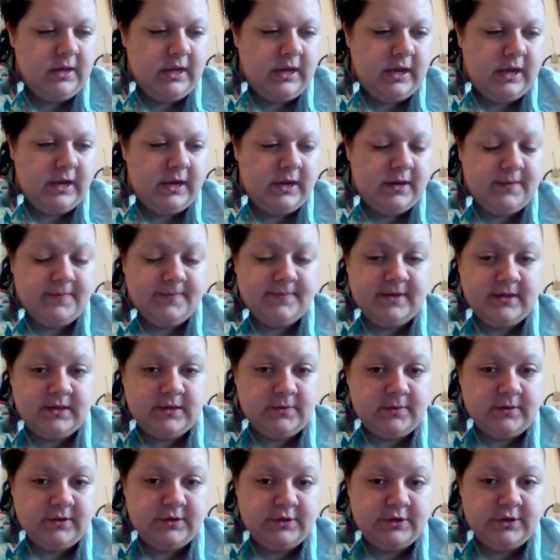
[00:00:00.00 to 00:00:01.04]
Um, this
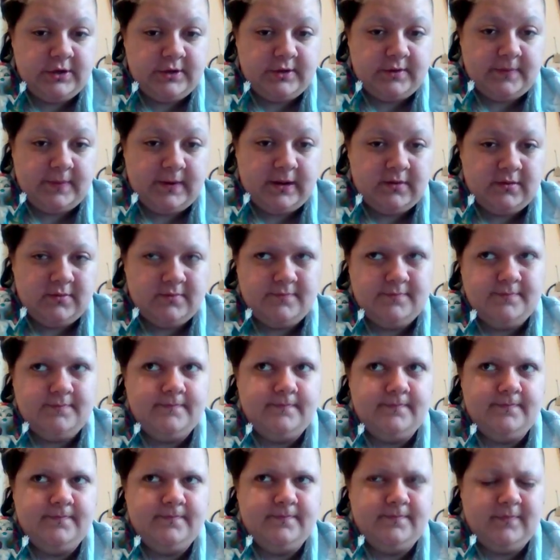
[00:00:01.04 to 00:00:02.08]
one took about,
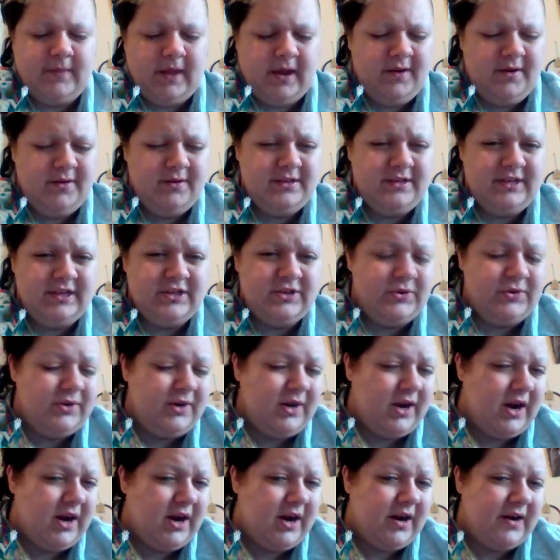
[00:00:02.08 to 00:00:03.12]
I would say two and
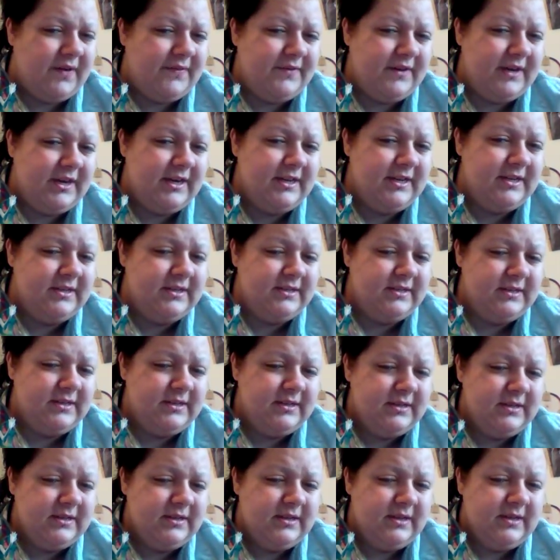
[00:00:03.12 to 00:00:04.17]
a half days
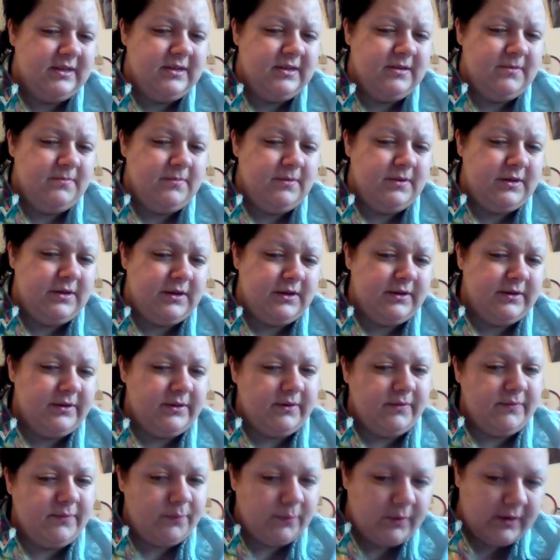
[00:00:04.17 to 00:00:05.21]
because
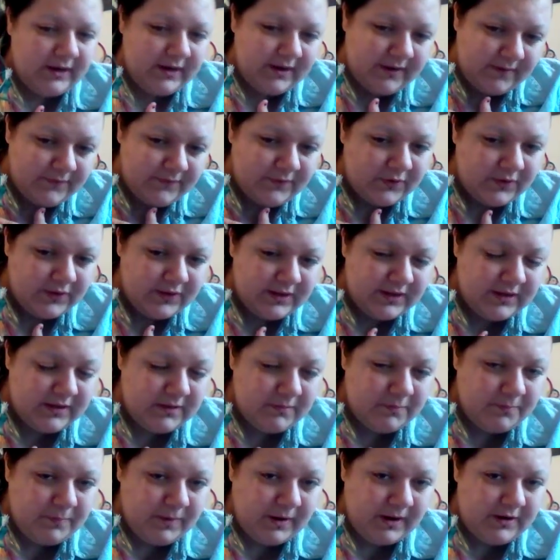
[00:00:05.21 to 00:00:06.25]
of waiting for this
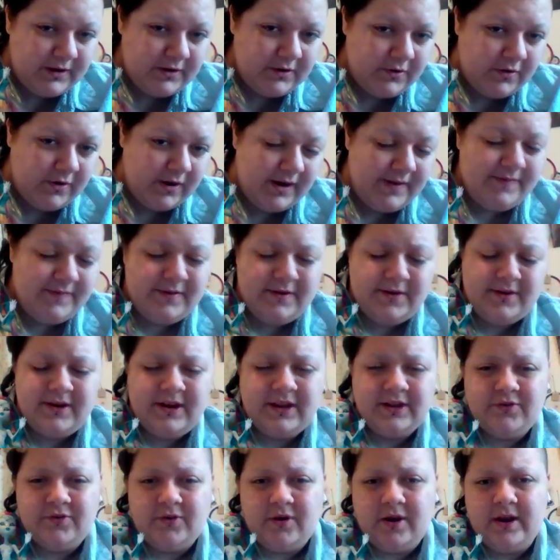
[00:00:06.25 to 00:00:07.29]
paint to dry. Even though
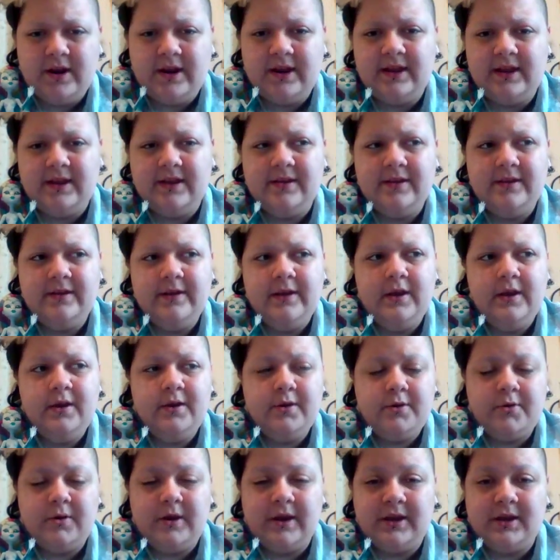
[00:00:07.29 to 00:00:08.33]
they dry
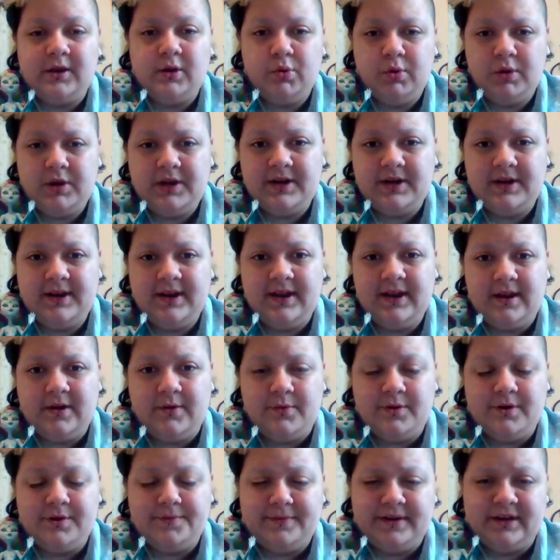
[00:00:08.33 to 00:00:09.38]
quite quickly, I
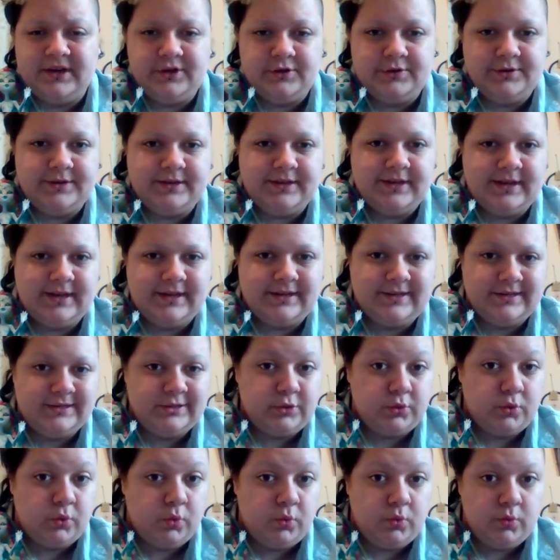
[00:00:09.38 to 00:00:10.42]
want to make sure get that
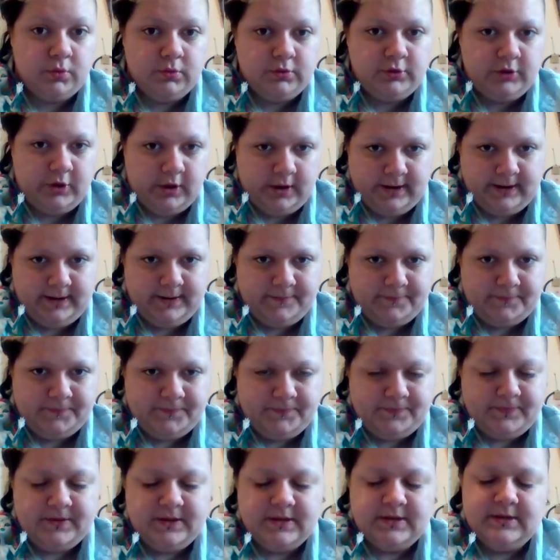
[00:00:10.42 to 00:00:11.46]
it's all dry.
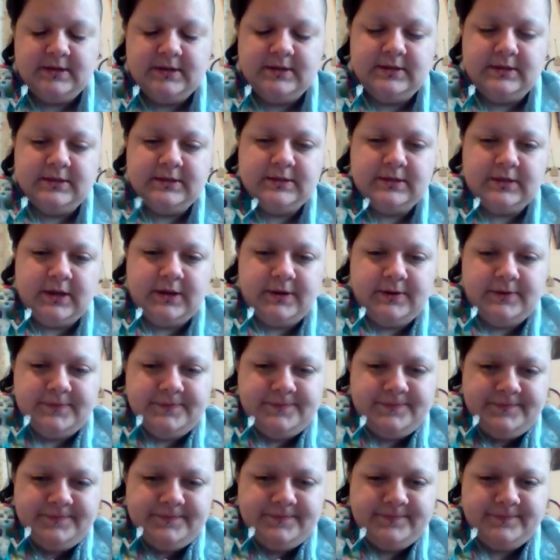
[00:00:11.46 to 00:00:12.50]
So,
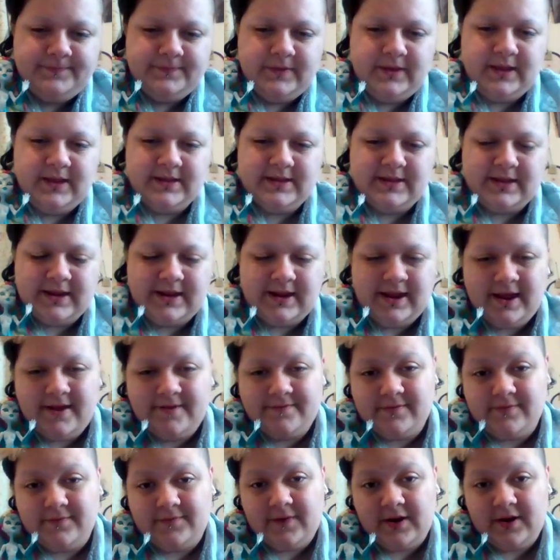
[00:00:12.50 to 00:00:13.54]
and second, I have
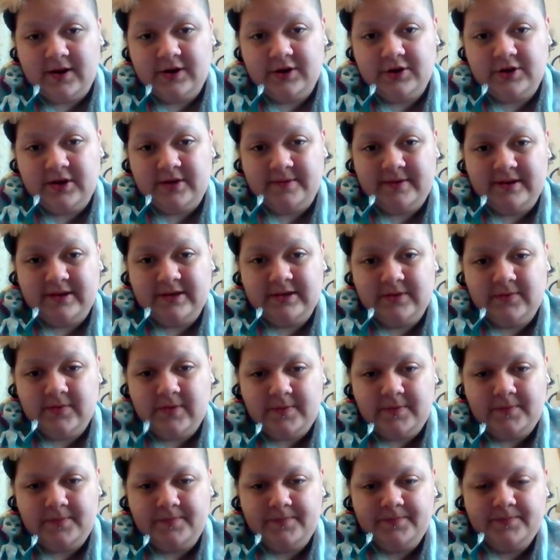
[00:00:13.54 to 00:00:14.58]
to varnish them as well.